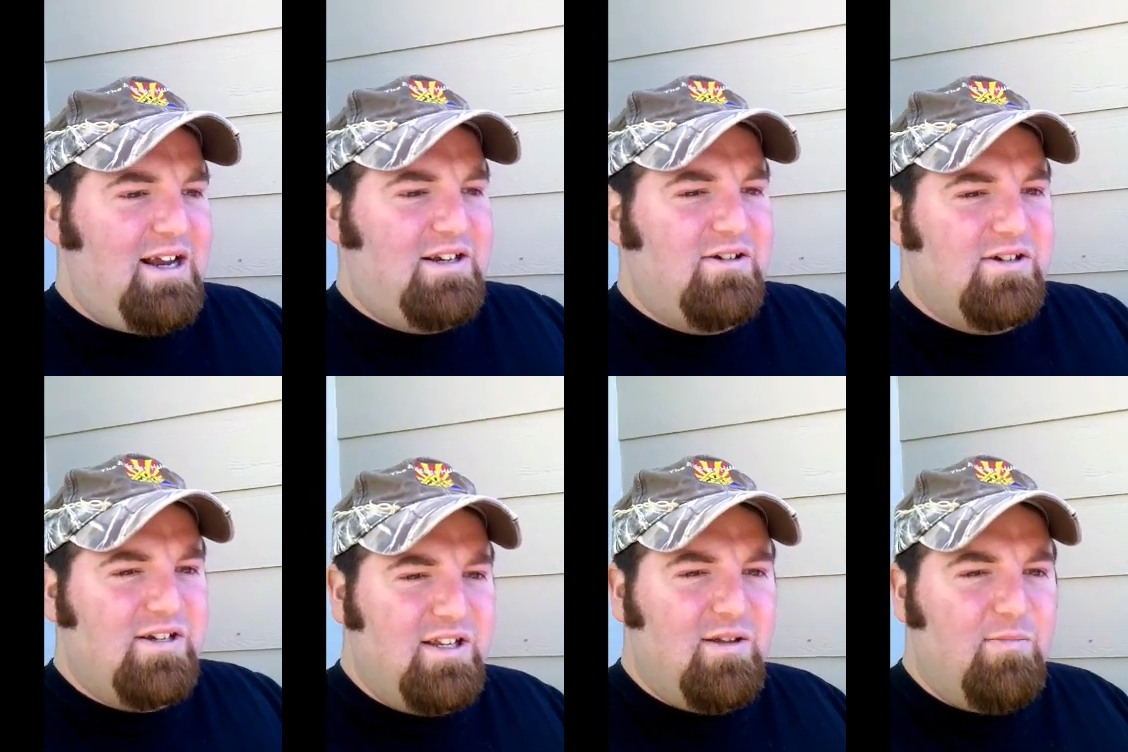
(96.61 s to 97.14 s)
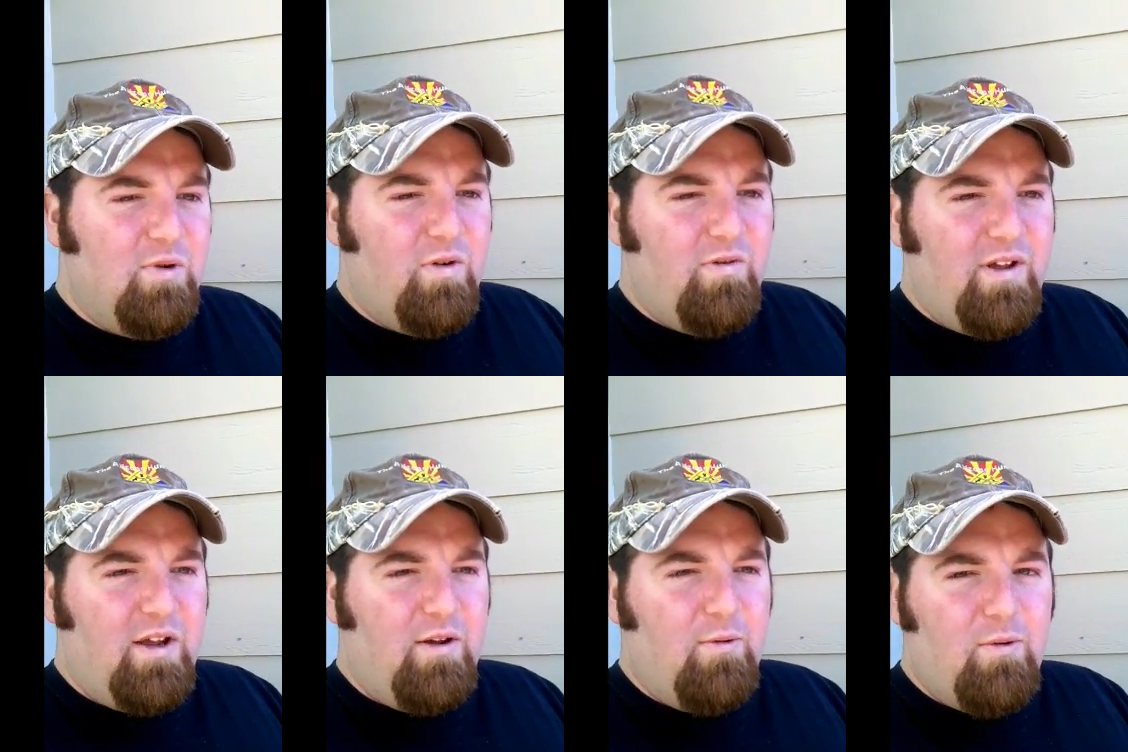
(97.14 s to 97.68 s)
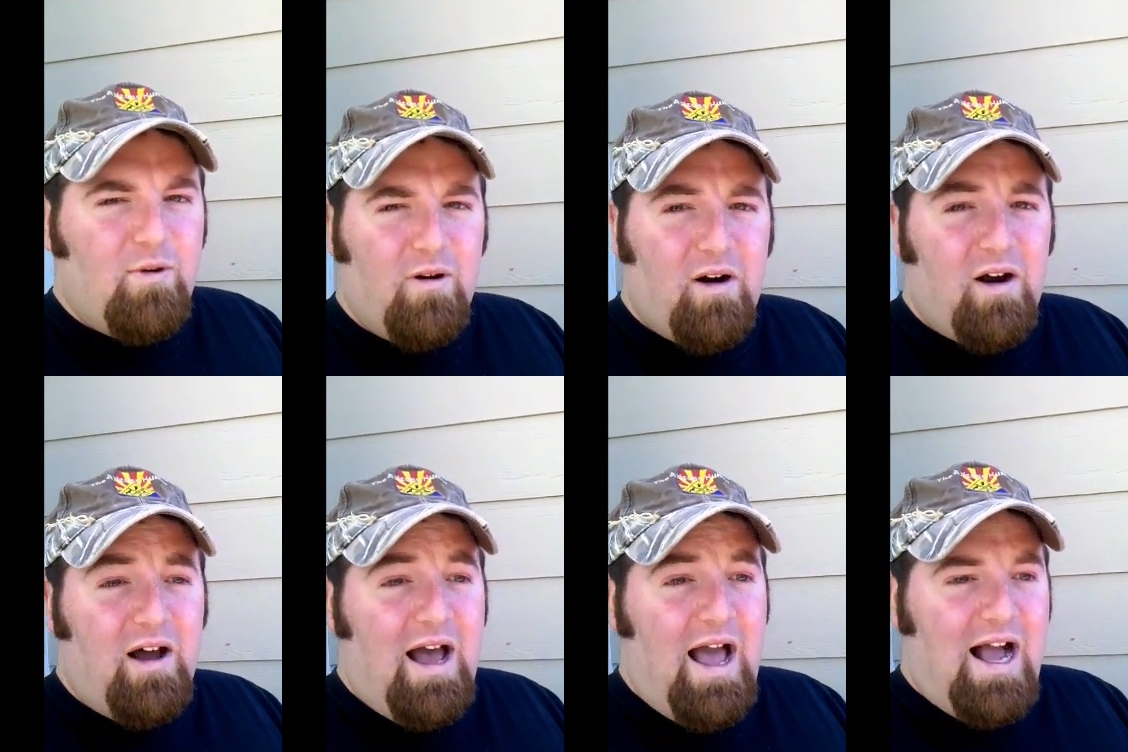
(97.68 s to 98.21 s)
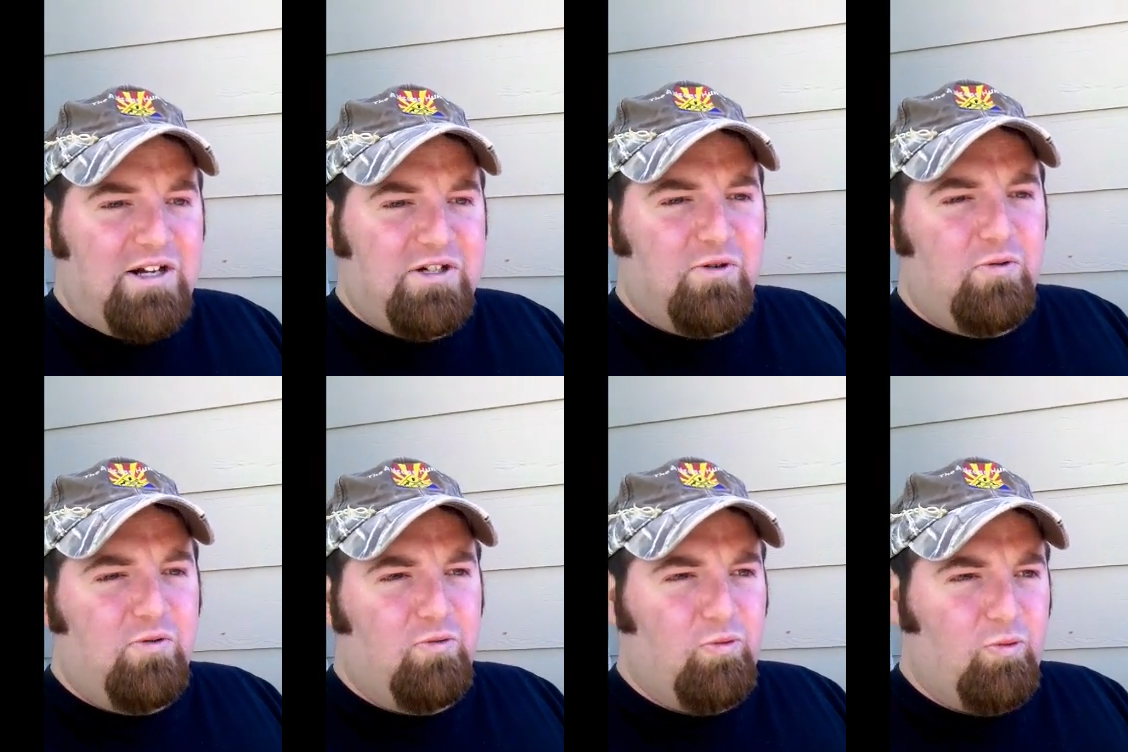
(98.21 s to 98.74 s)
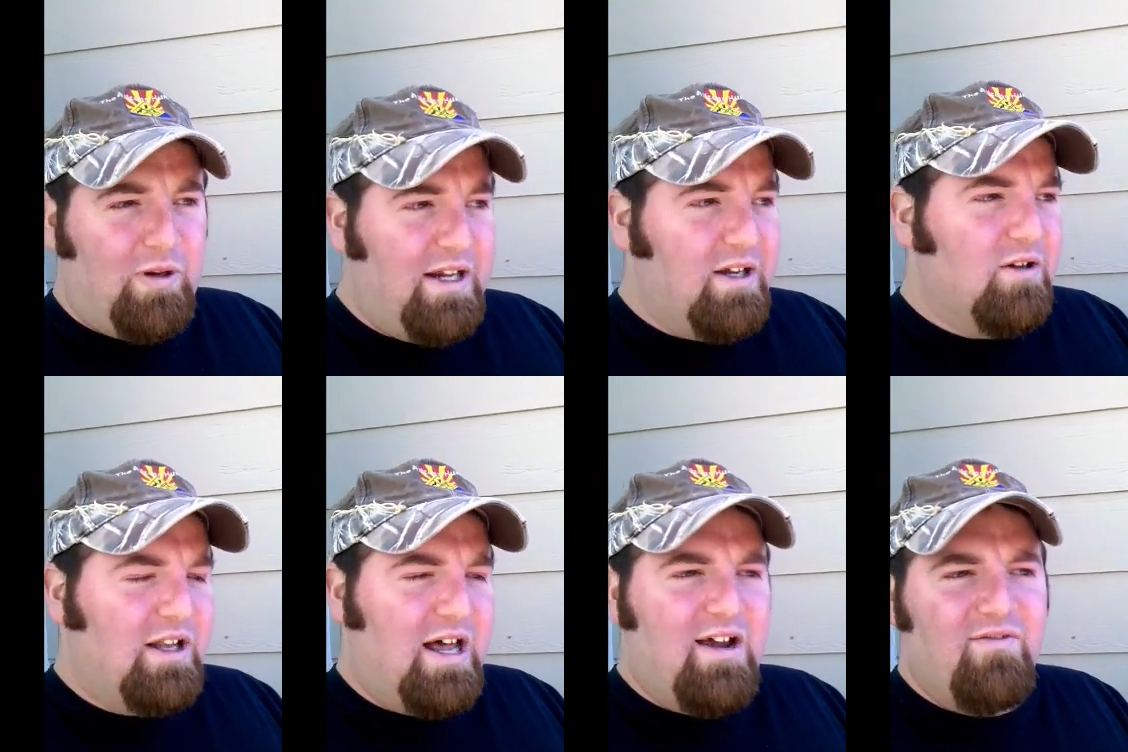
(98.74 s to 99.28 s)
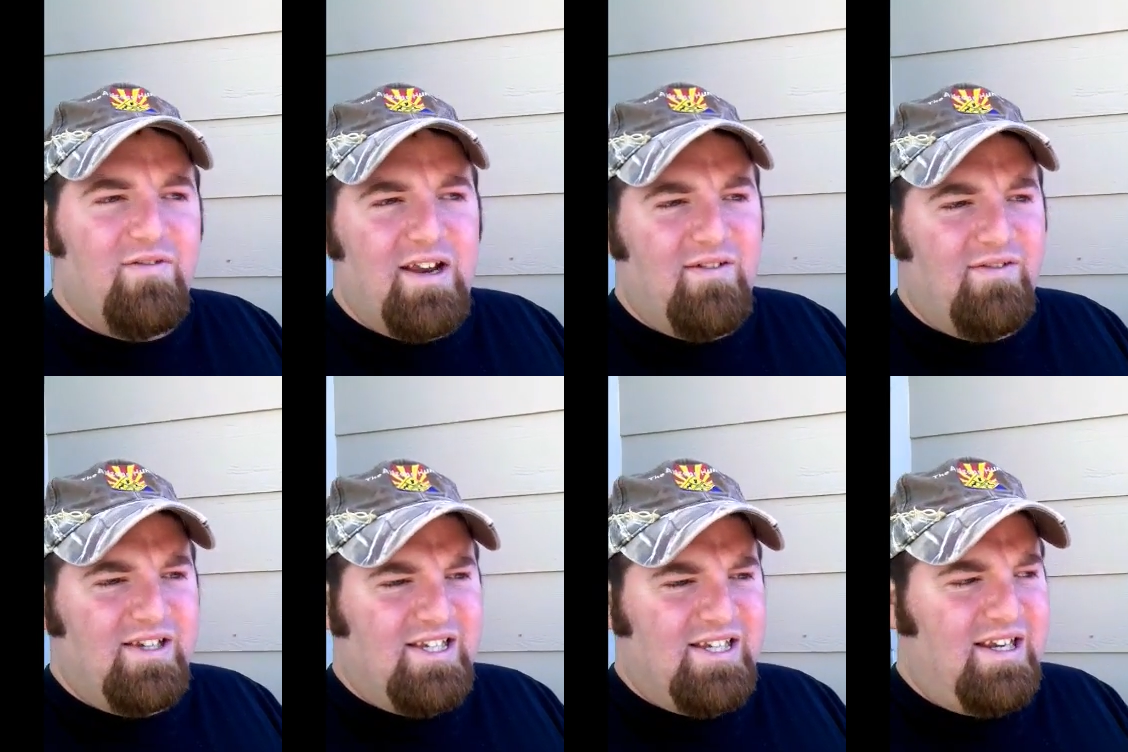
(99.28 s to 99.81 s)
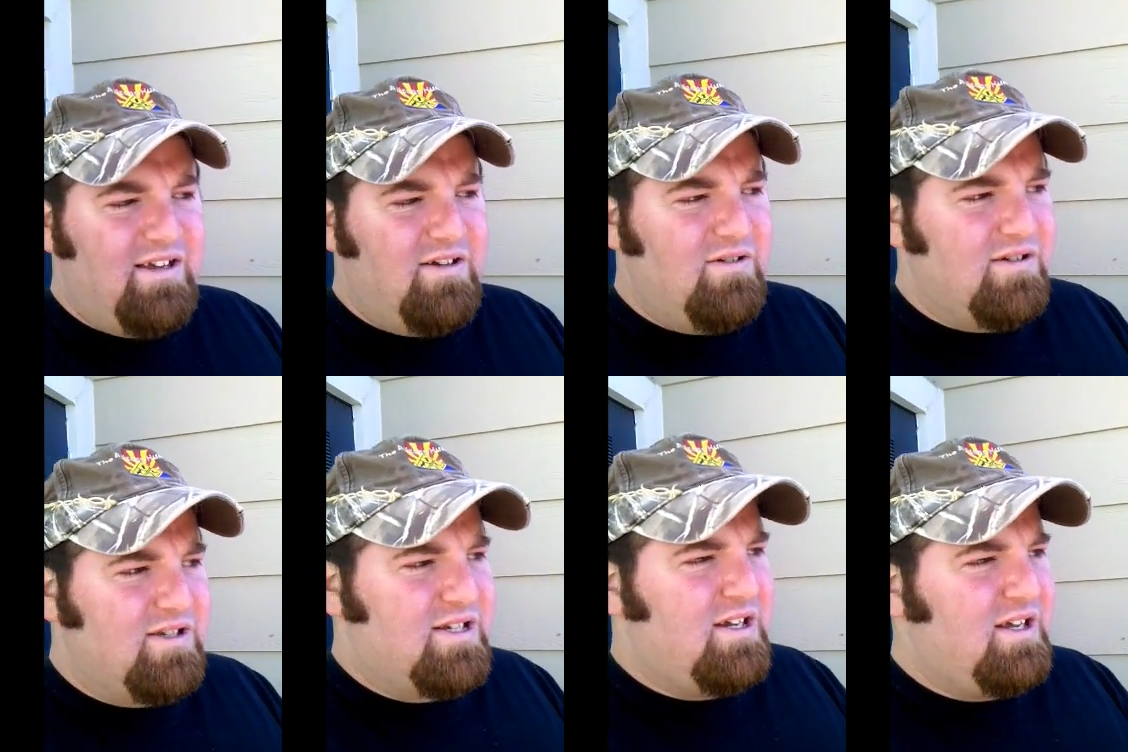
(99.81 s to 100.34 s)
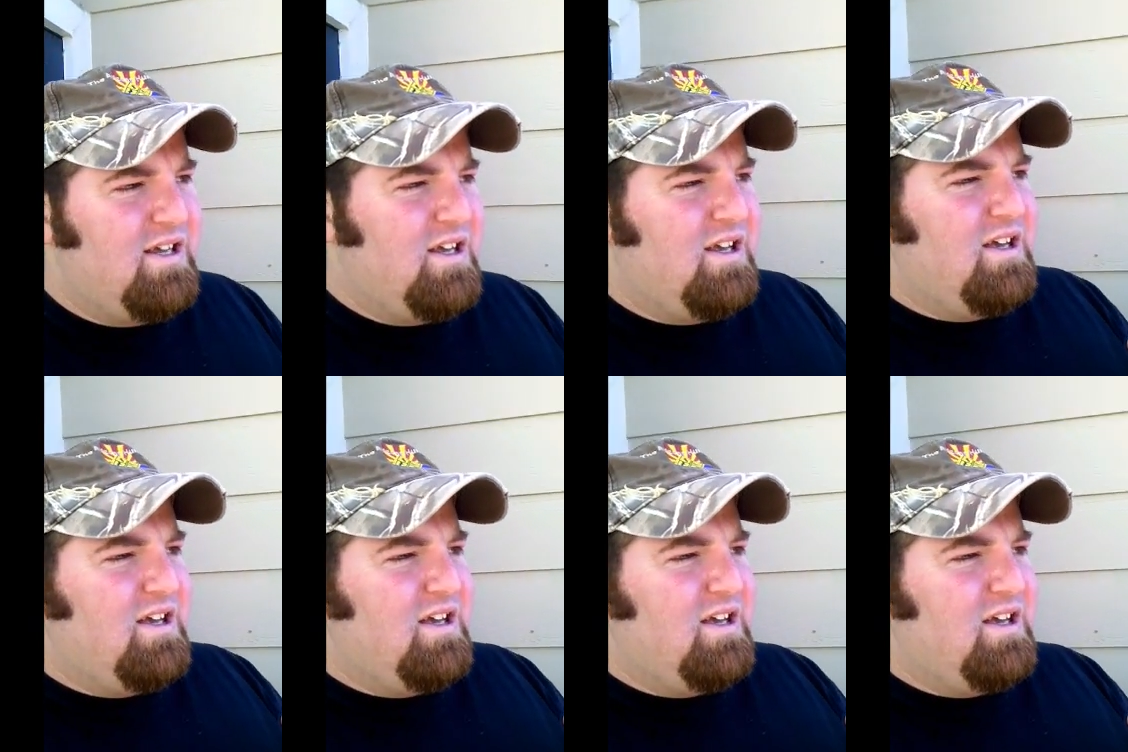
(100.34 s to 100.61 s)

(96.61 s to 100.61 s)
actors in the movie were actual real-life Navy SEALs,